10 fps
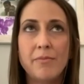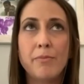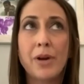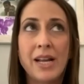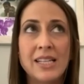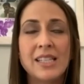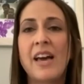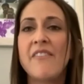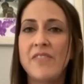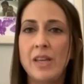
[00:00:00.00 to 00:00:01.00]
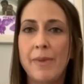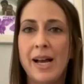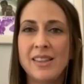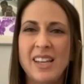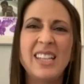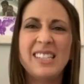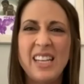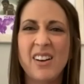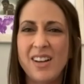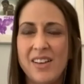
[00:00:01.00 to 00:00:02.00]
praise and that feedback. They need to
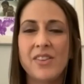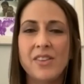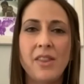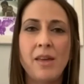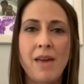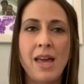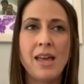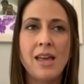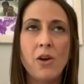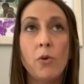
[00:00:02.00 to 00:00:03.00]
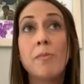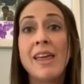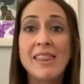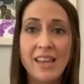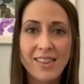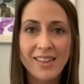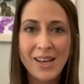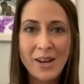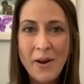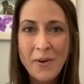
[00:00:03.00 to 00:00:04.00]
hear it, even though we may think that they
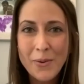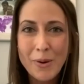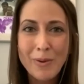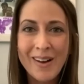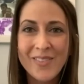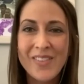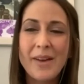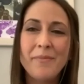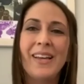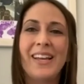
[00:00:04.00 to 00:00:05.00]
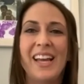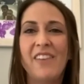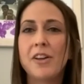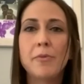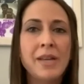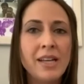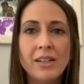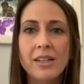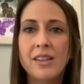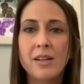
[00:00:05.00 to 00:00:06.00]
know we're proud of them. If they're being
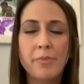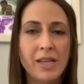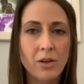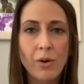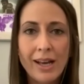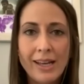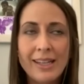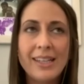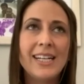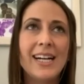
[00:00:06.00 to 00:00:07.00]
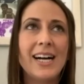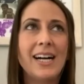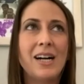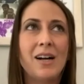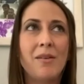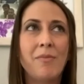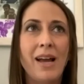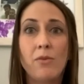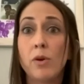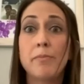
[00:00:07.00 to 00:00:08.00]
good and they're being quiet,
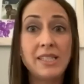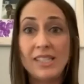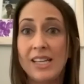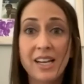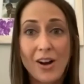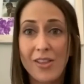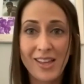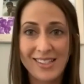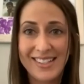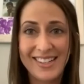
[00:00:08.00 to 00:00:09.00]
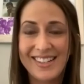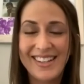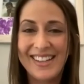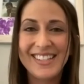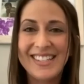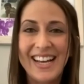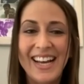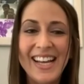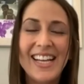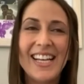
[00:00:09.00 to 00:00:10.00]
and we're busy getting our things done in the
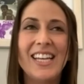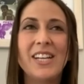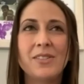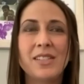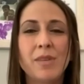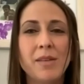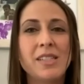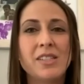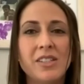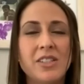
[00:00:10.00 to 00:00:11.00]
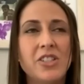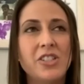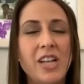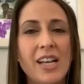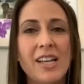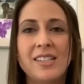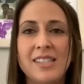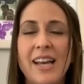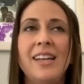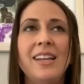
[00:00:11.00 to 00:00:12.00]
day, you know, sometimes it's good to just check in and
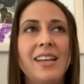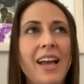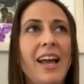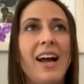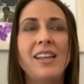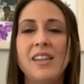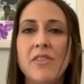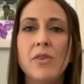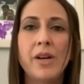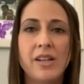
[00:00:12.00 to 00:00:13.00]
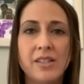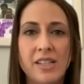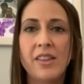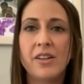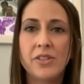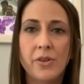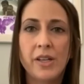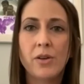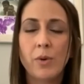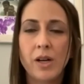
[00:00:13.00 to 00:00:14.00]
say, hey, I love the way you're sitting there doing
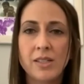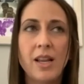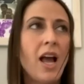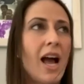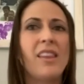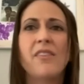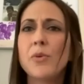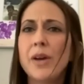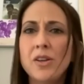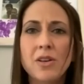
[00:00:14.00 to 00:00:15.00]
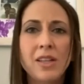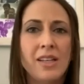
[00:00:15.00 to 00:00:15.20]
your work. I love the way you cleaned